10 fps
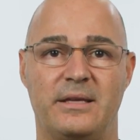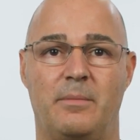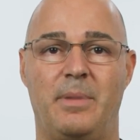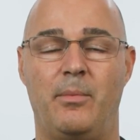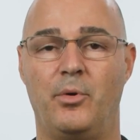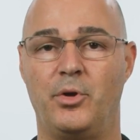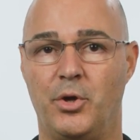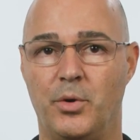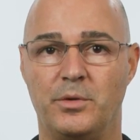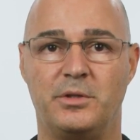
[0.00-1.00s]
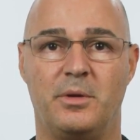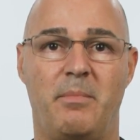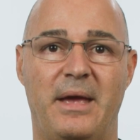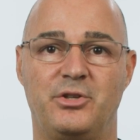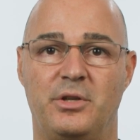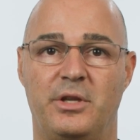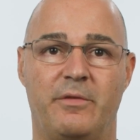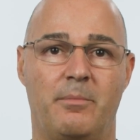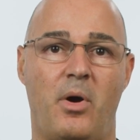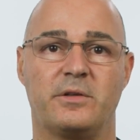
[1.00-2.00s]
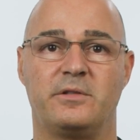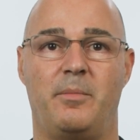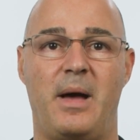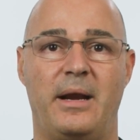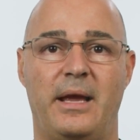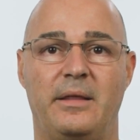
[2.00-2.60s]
that people use to mention different parts of the body.